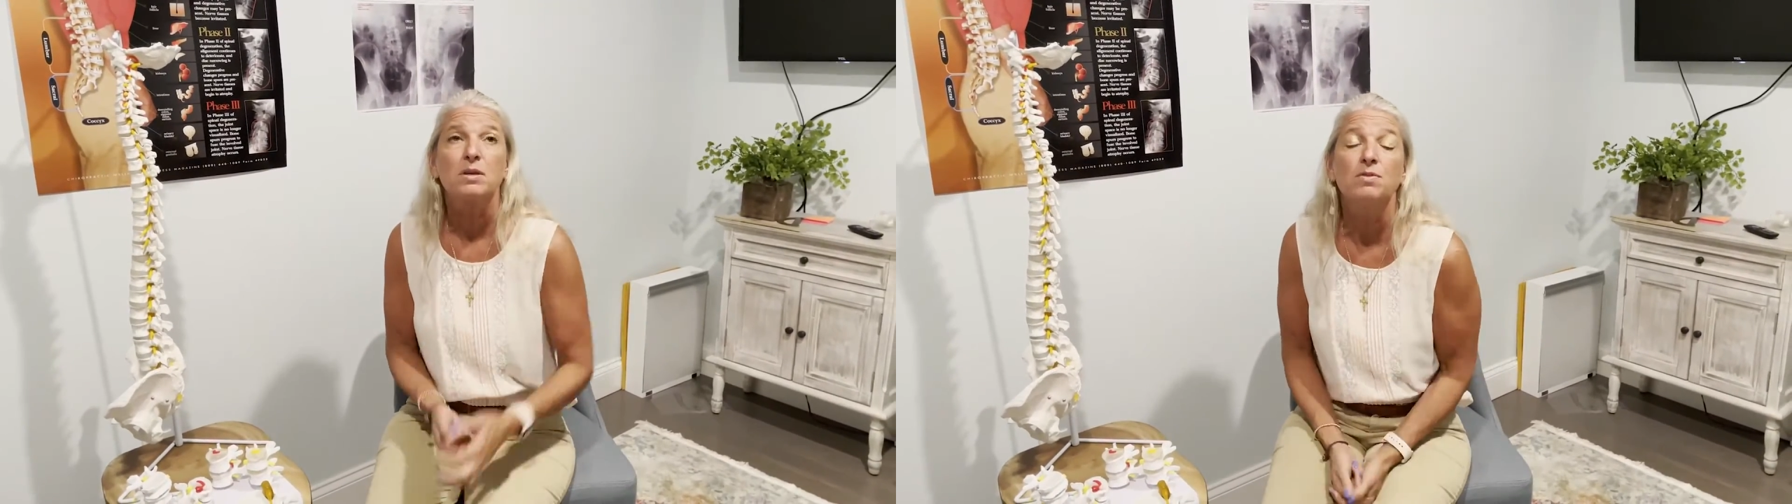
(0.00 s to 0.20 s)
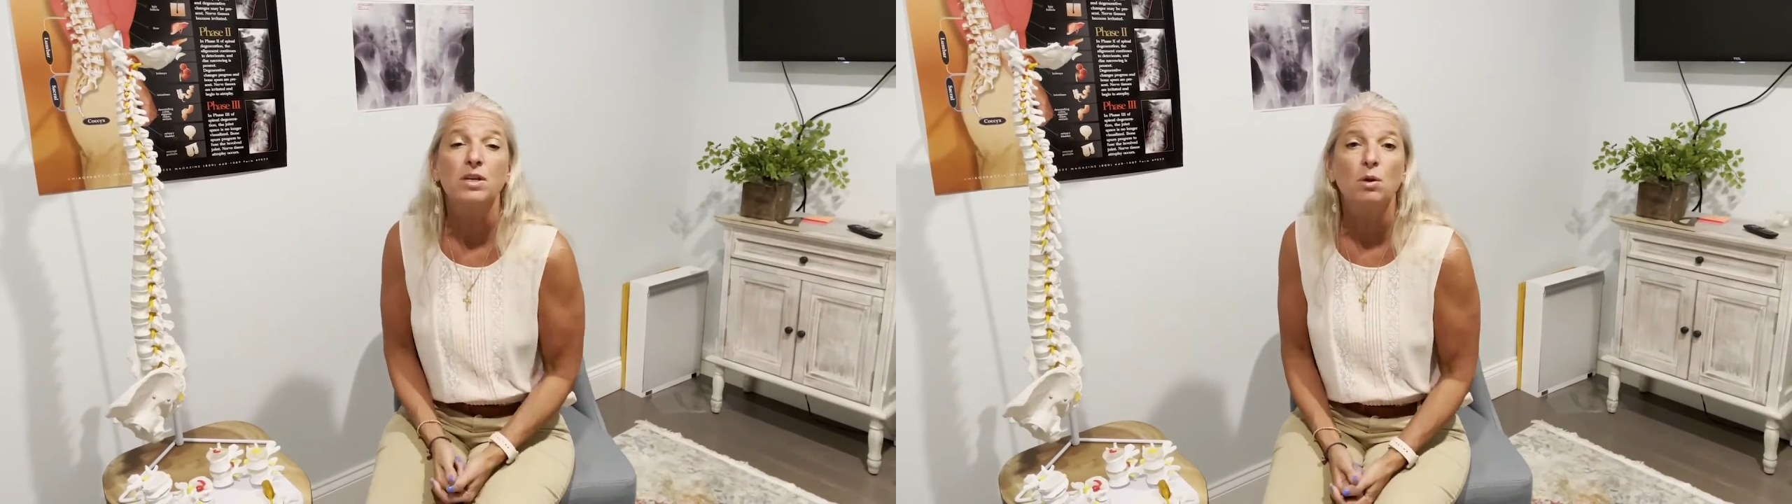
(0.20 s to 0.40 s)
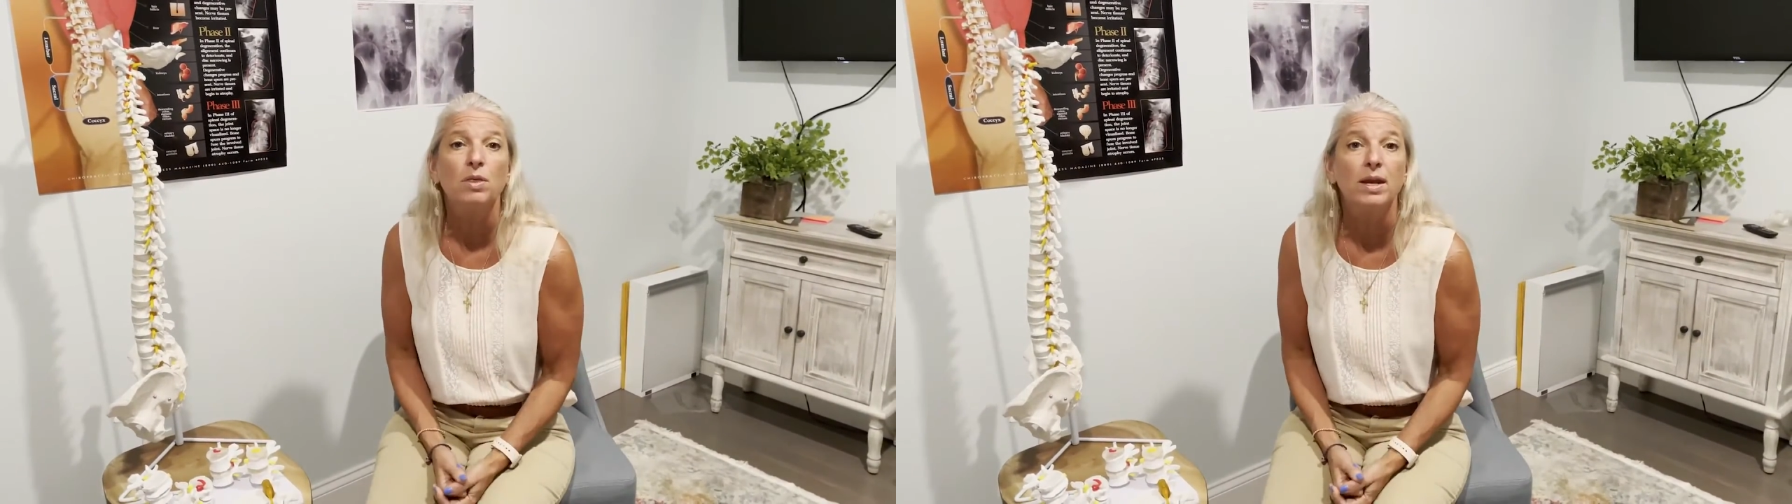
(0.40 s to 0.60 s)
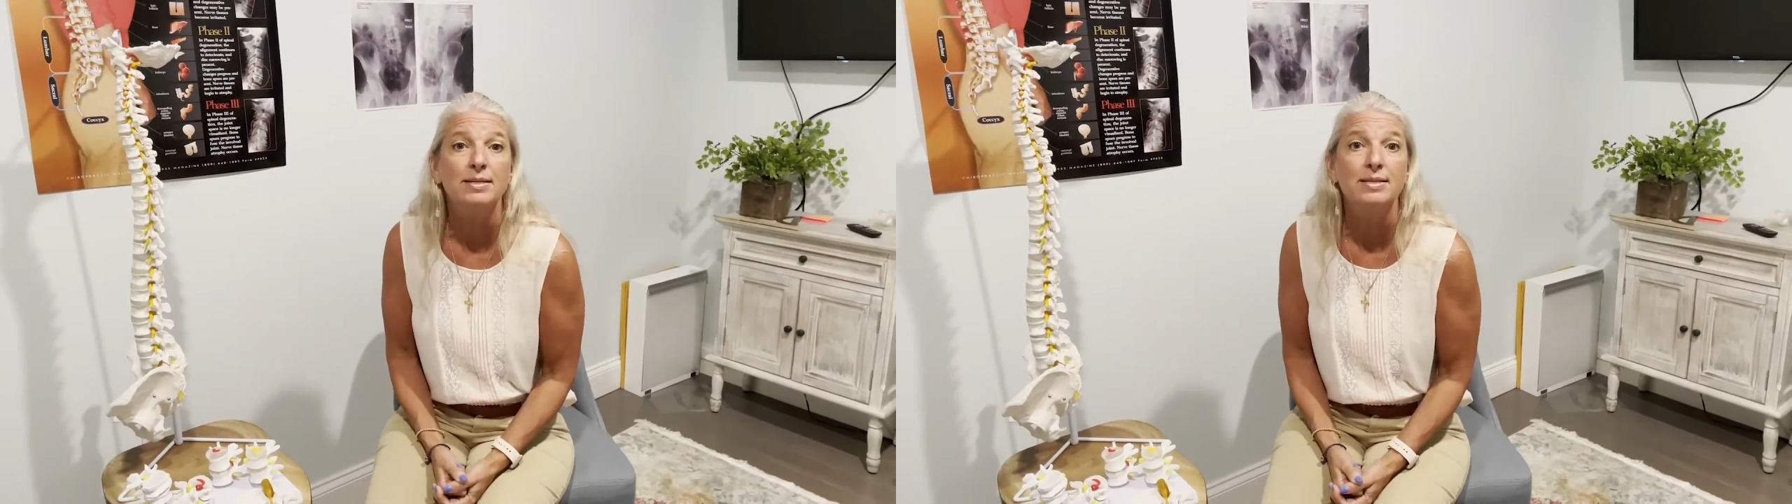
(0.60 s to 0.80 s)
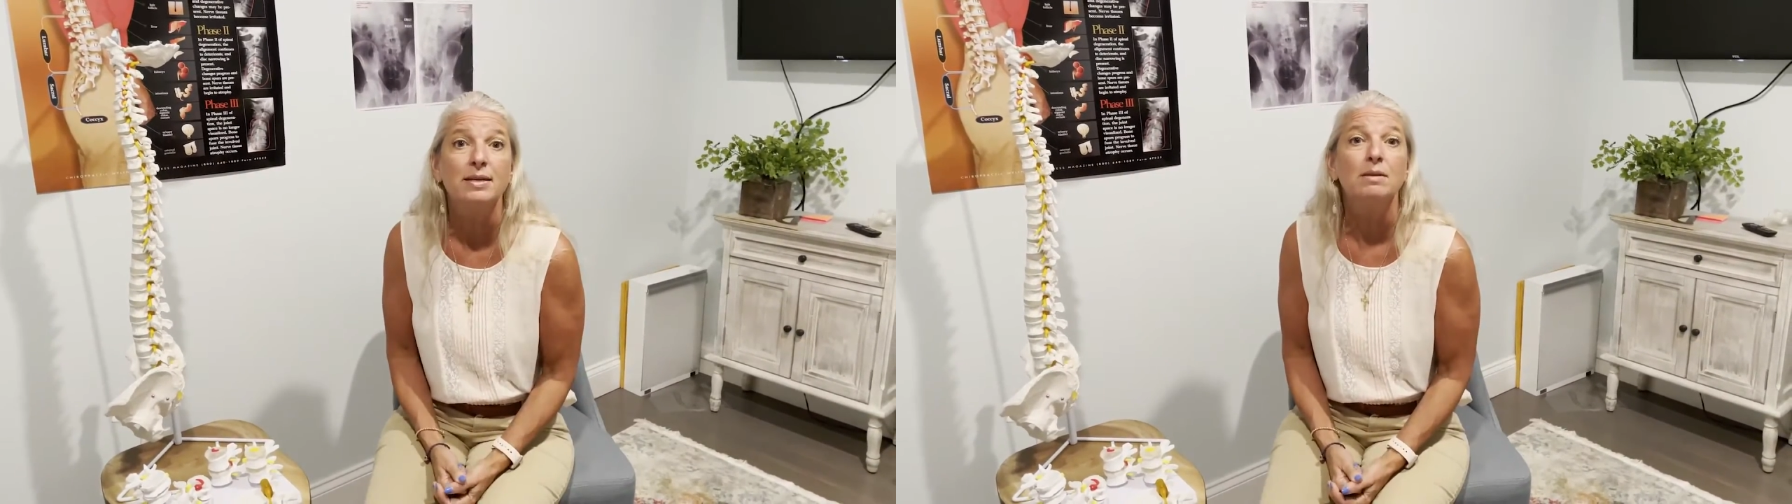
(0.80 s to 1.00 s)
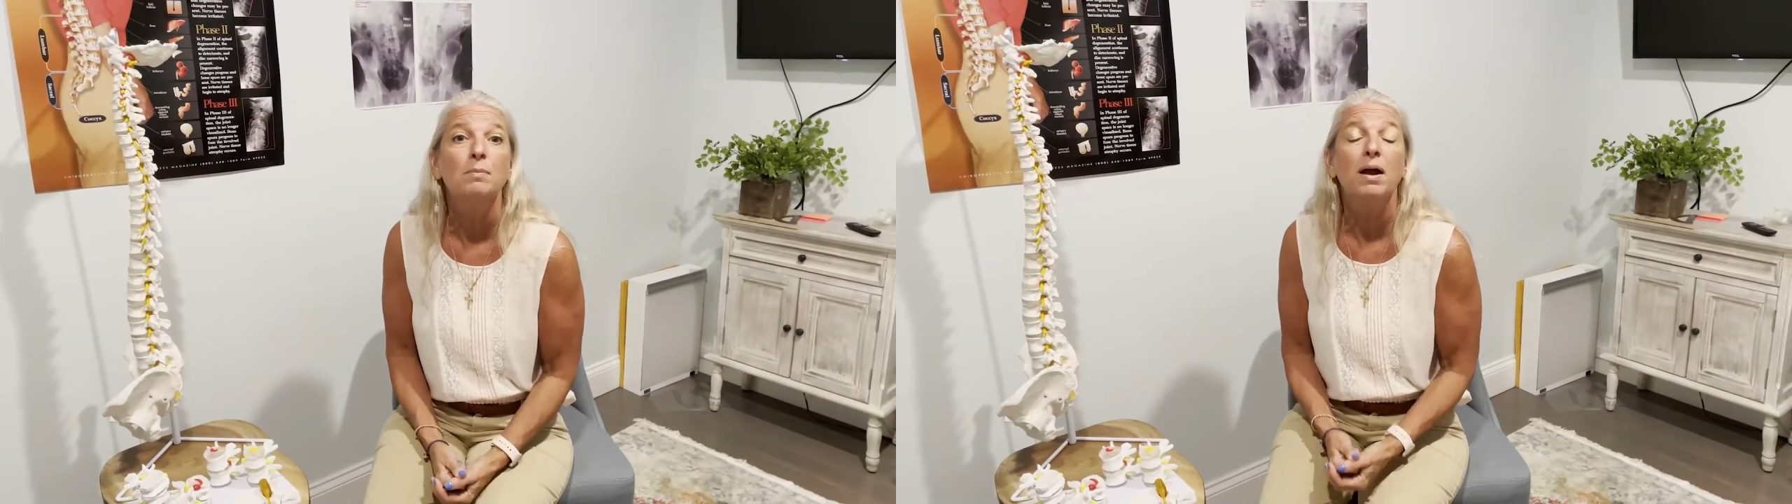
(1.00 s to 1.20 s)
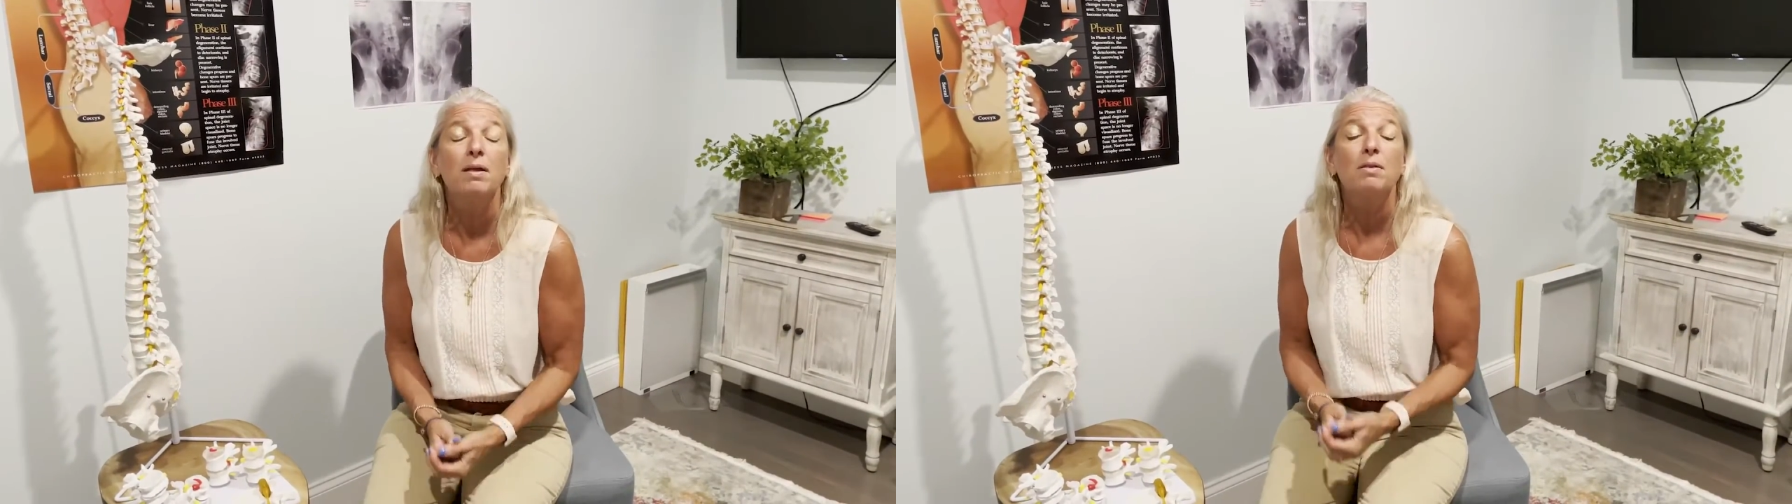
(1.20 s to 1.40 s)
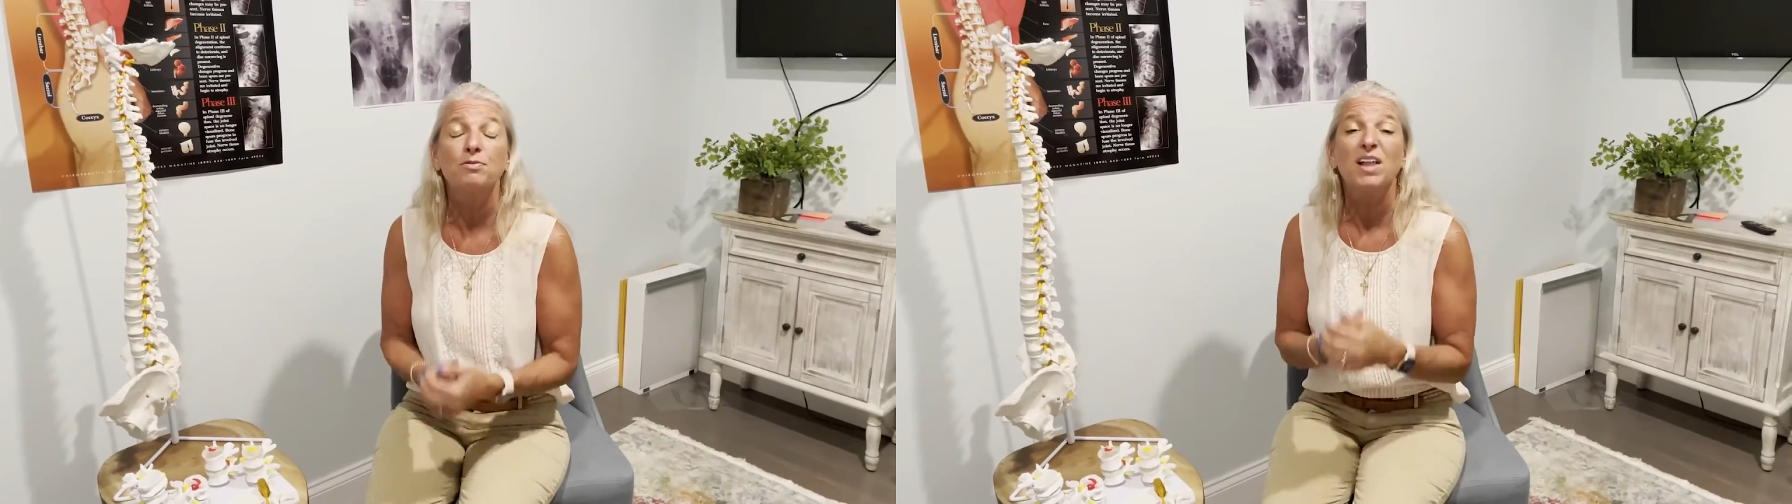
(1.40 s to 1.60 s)
video that I did, my
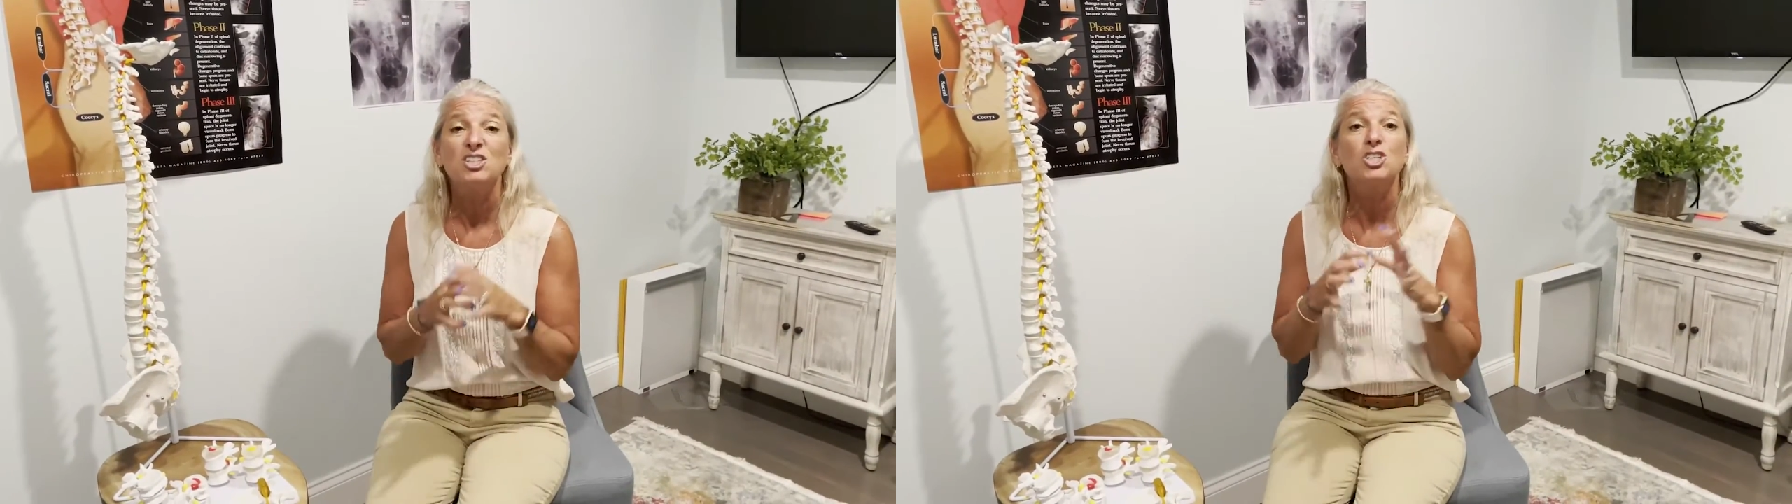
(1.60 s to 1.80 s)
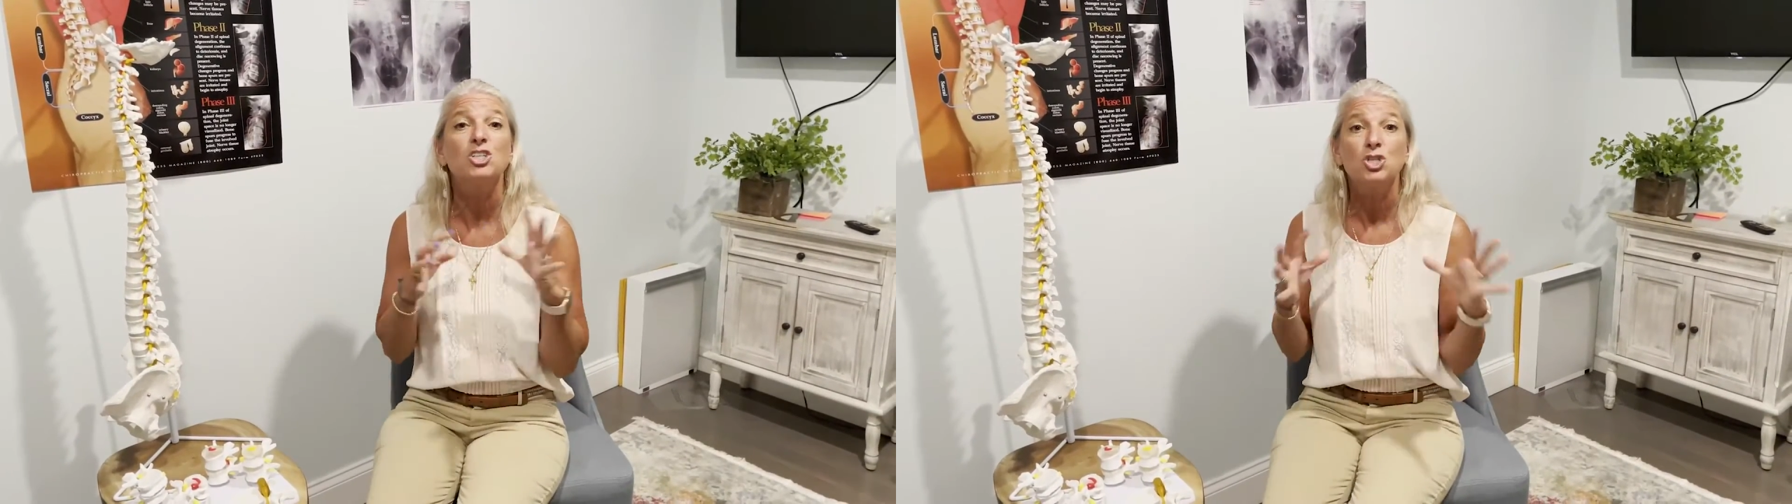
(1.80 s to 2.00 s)
flexion